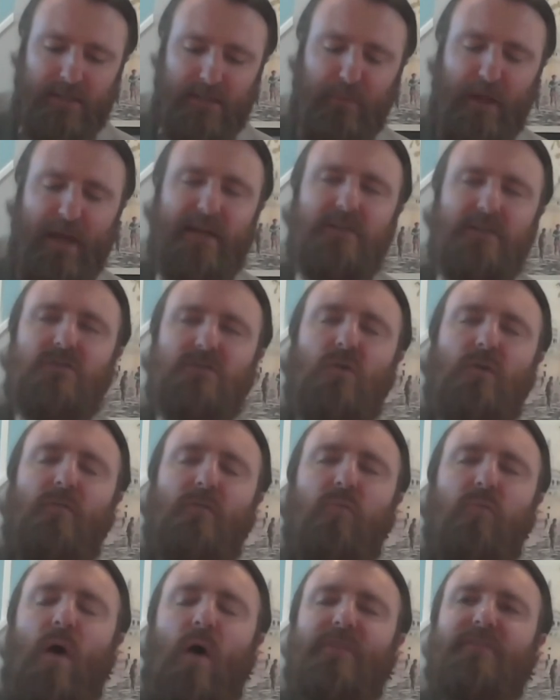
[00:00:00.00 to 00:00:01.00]
explain sort
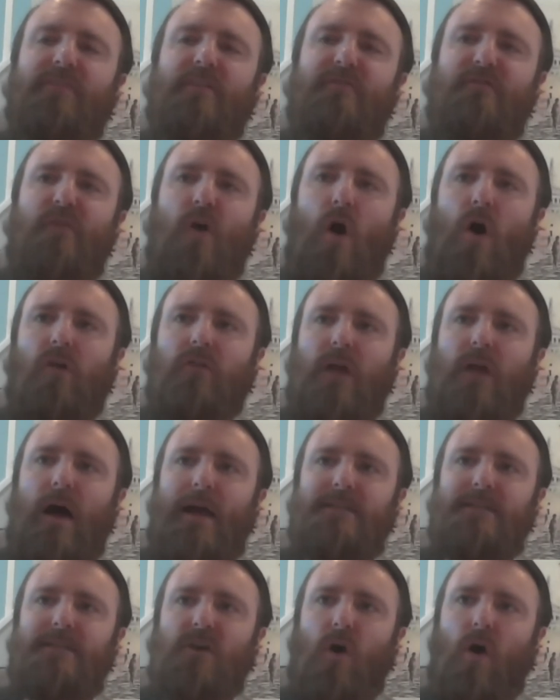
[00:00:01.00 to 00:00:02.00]
of what the fault
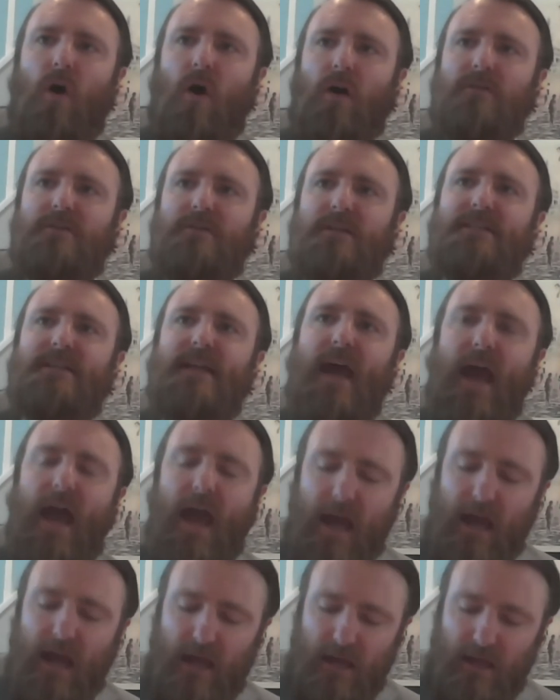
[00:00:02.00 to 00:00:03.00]
lines are
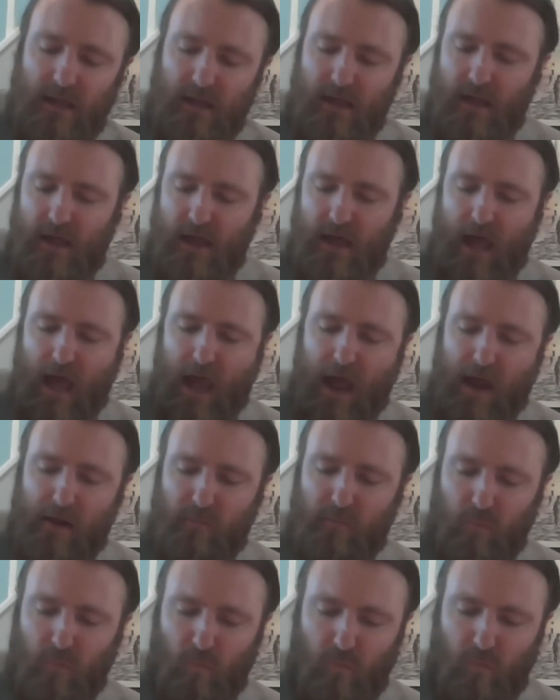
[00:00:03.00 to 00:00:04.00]
today
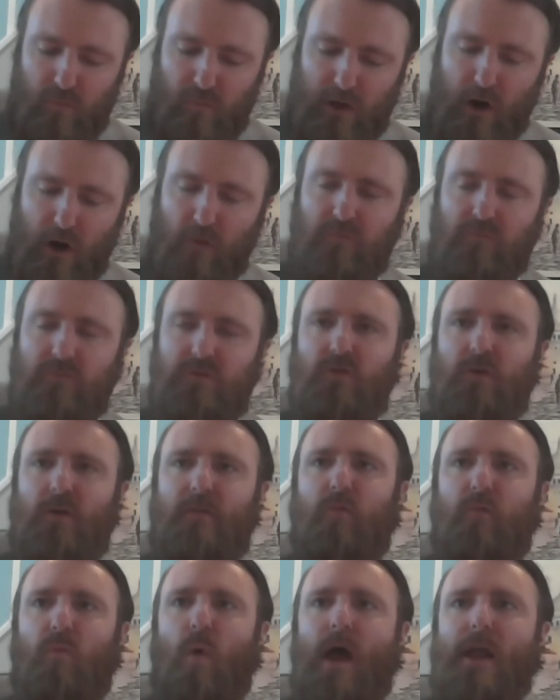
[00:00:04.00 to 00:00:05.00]
and, you know, sort
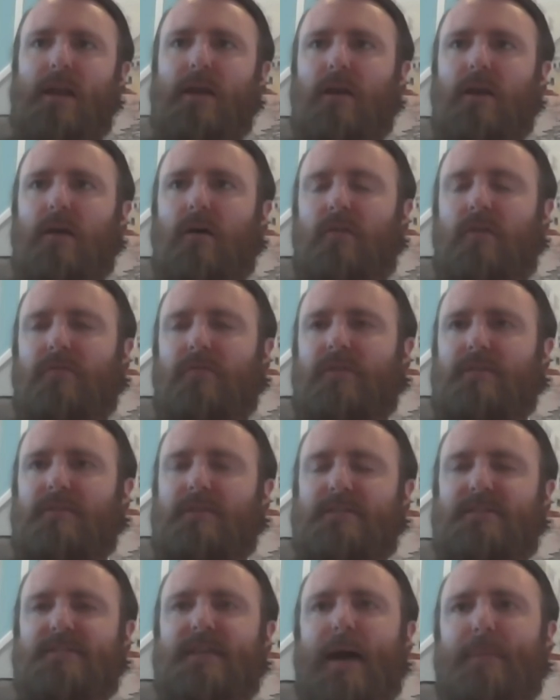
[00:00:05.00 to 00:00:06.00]
of what the,
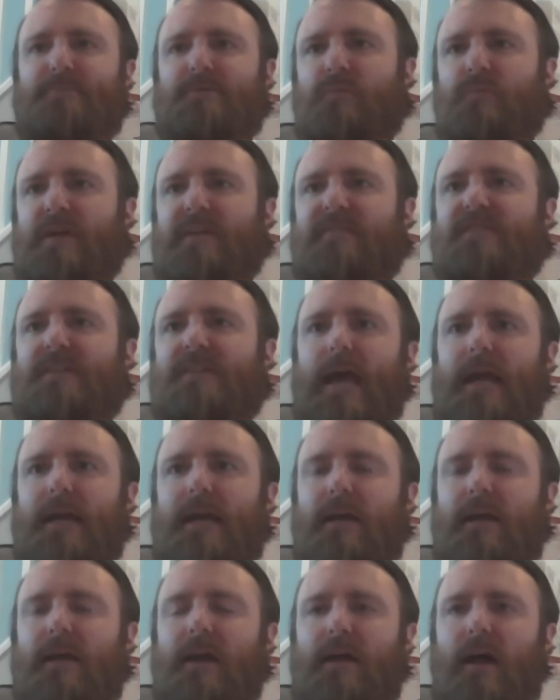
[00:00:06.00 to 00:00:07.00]
the steps we've
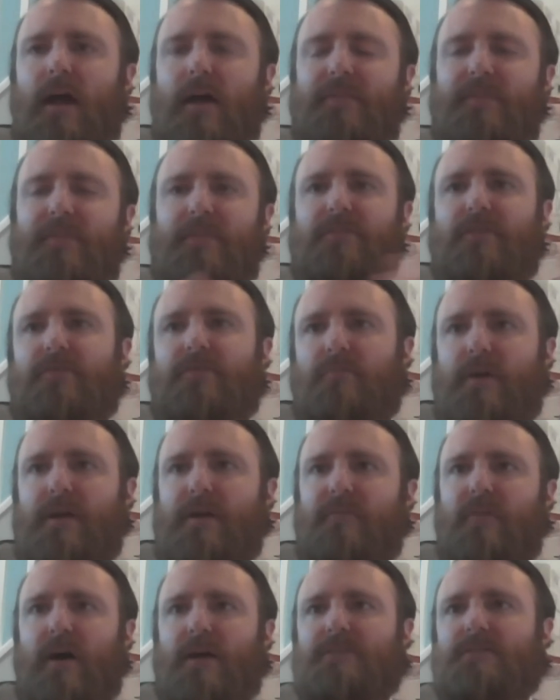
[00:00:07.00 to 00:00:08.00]
taken. I, I think the three
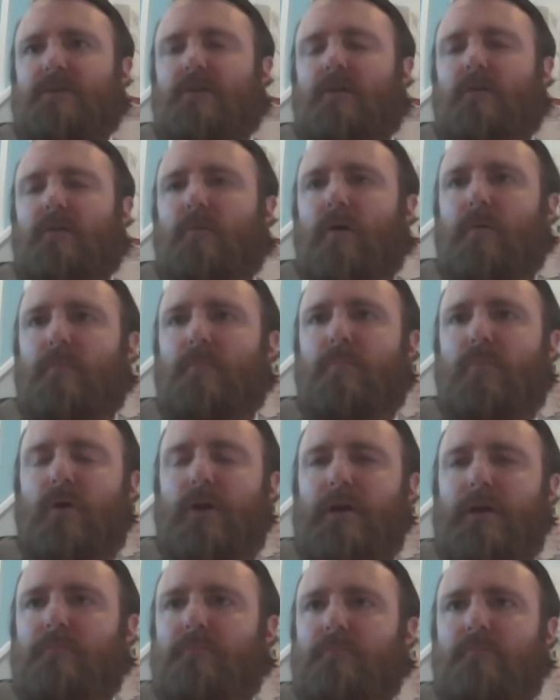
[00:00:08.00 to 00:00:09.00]
of us are, are
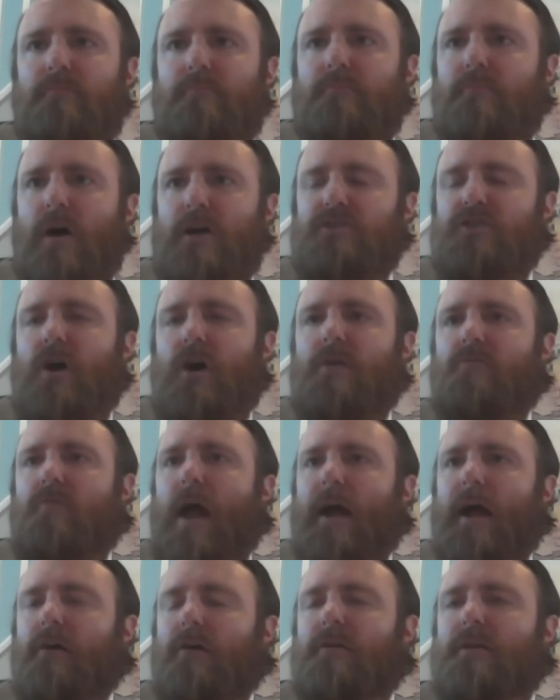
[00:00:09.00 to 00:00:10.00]
pretty much on
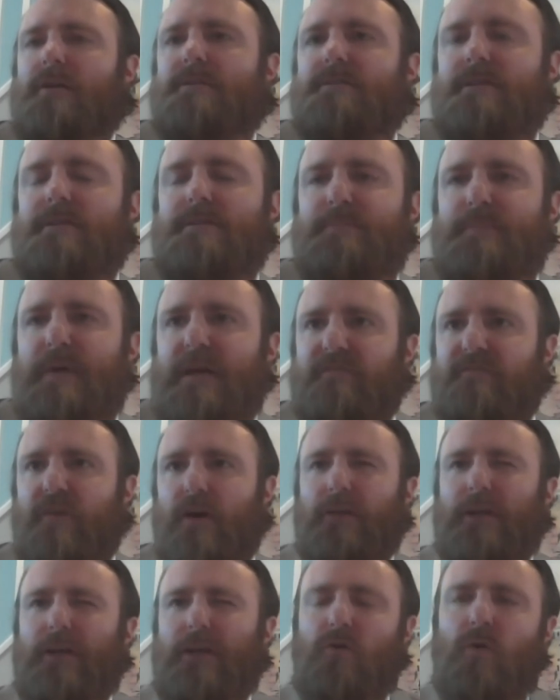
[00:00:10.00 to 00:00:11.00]
record as, as being
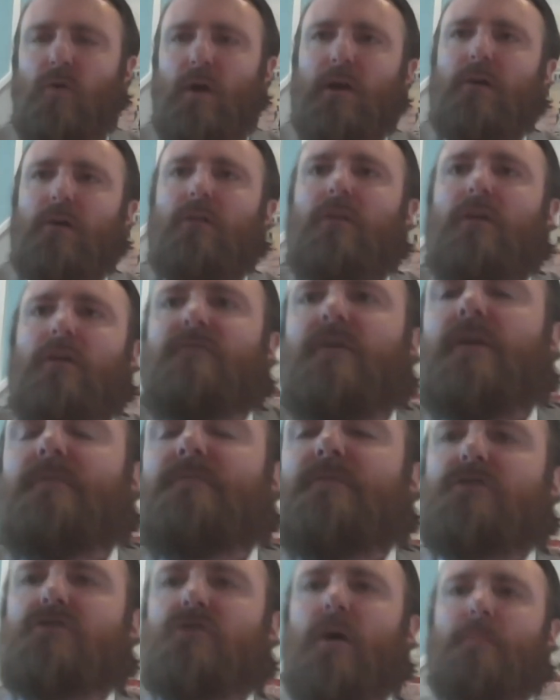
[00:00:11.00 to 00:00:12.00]
fairly critical of, of
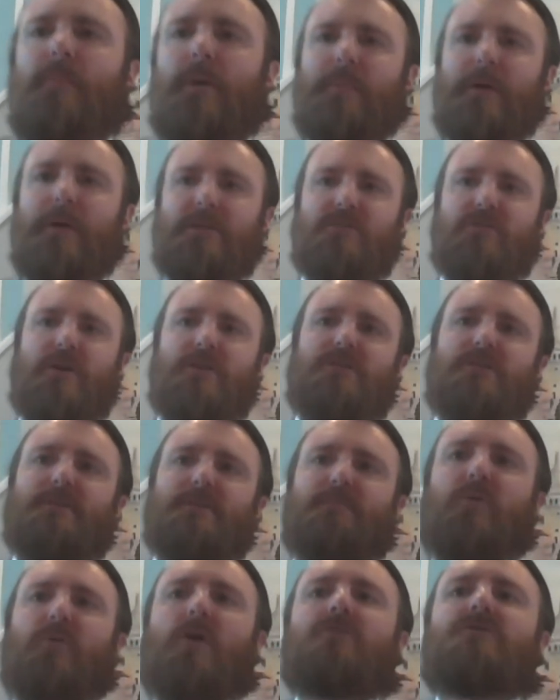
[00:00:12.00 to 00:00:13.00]
the Trump administration's
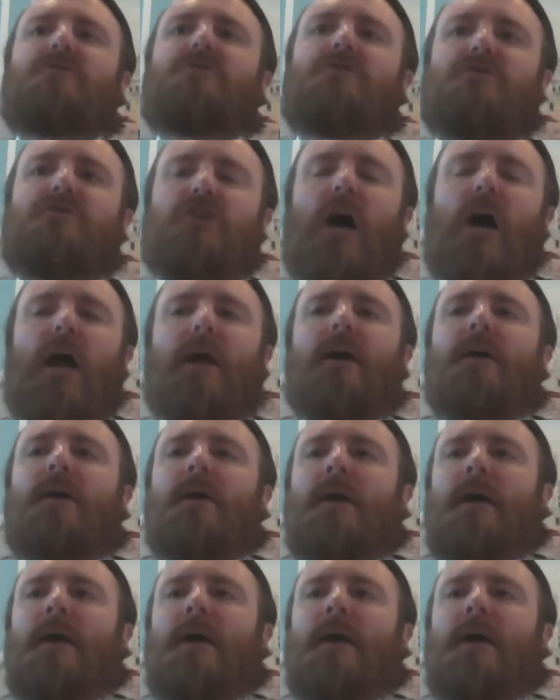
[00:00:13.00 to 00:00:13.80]
approach to China.